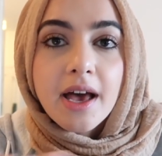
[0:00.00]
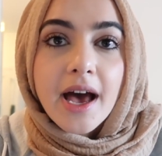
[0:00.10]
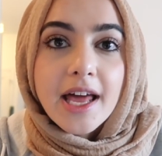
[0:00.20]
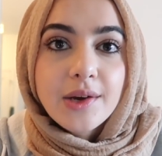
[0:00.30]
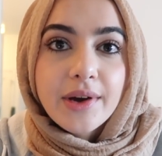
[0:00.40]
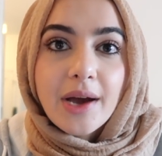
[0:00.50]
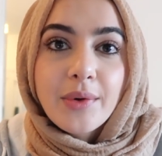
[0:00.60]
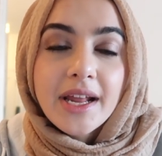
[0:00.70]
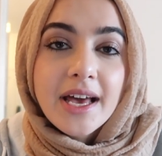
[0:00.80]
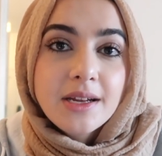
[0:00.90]
Anyway, I
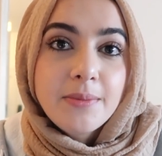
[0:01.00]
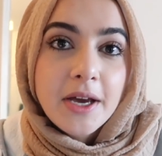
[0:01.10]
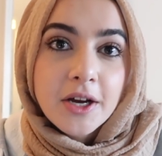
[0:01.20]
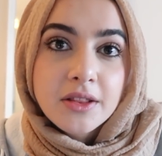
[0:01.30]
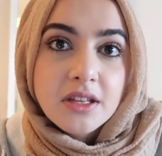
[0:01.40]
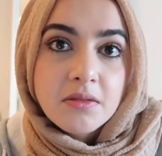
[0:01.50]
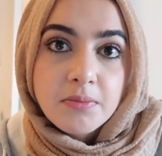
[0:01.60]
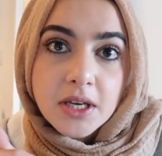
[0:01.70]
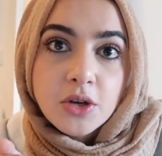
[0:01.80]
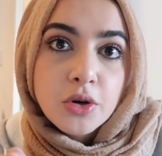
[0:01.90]
went ahead and paired this
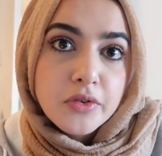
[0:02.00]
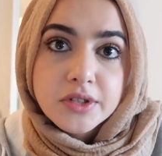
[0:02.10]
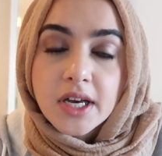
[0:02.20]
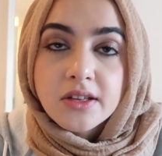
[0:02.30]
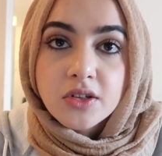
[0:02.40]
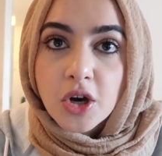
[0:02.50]
big oversized